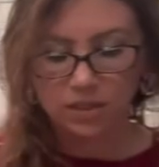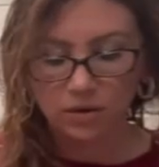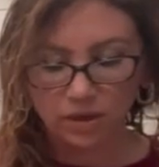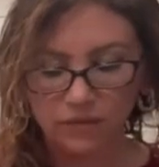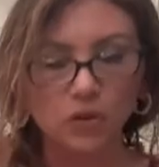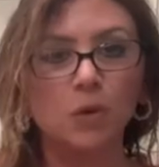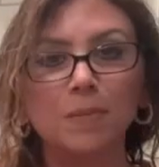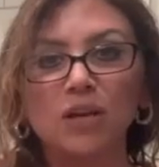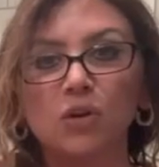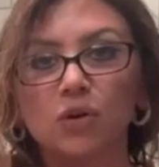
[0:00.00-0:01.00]
so if you wanna
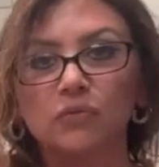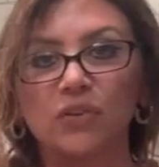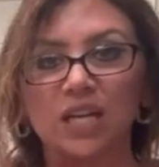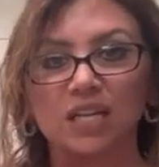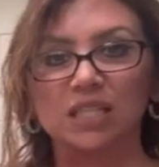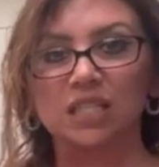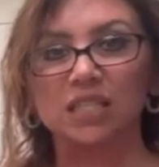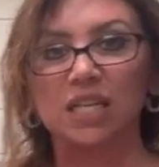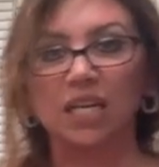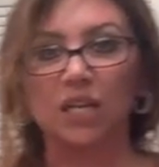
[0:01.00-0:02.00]
make your own fajita
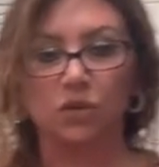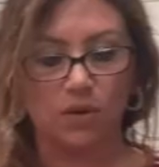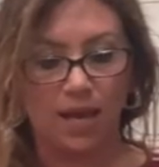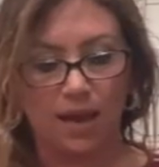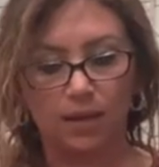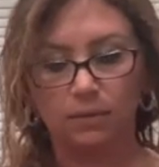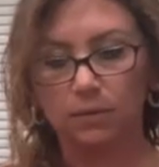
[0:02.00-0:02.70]
seasoning, you can.